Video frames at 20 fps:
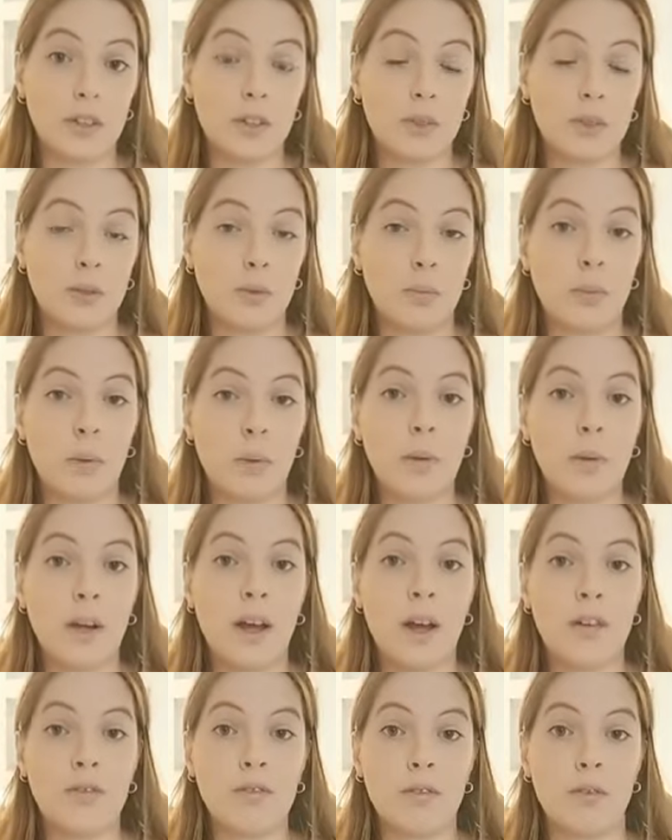So people
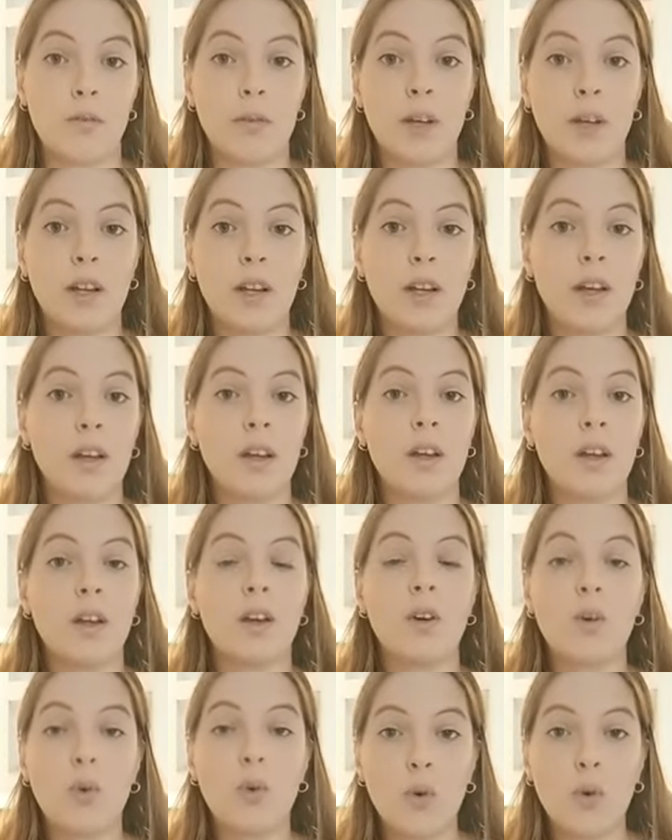have a really
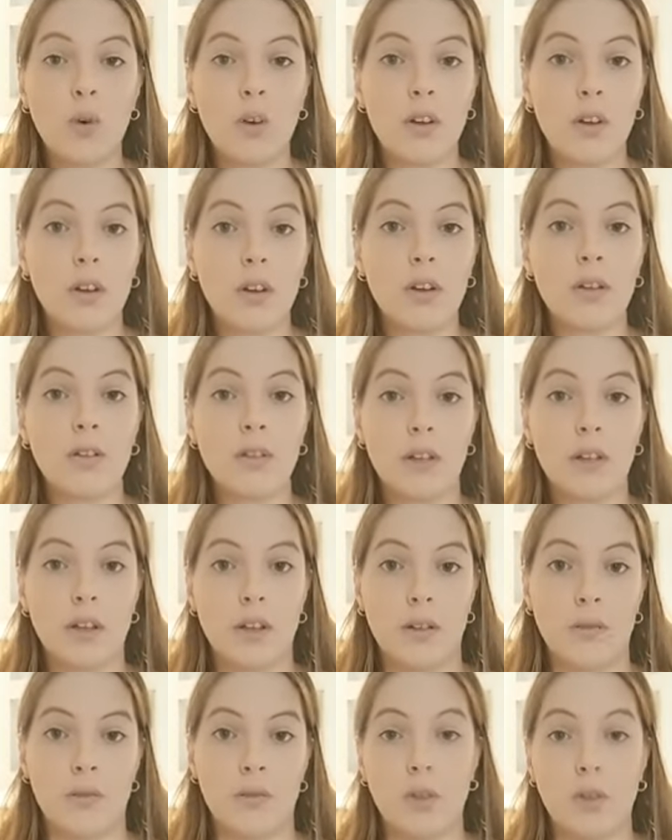good
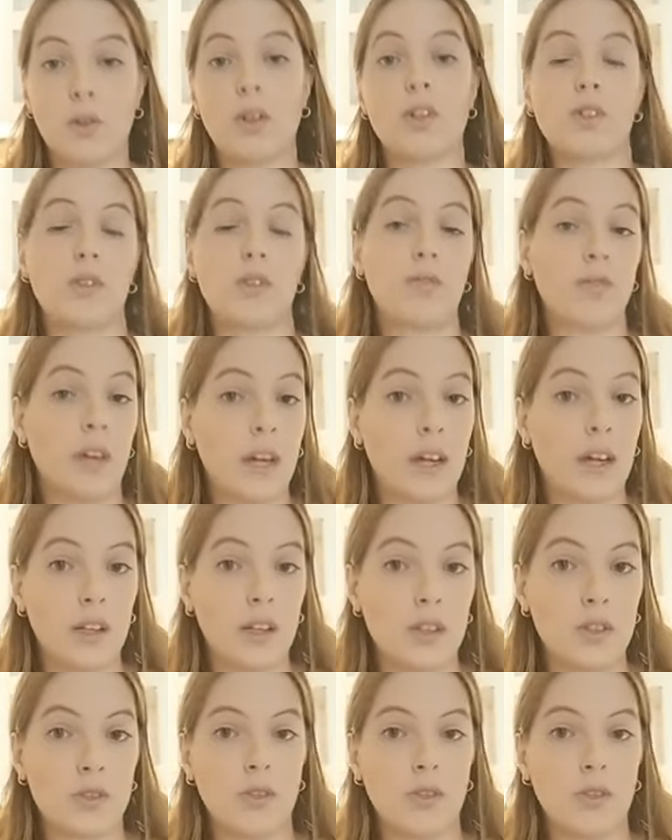knowledge of English.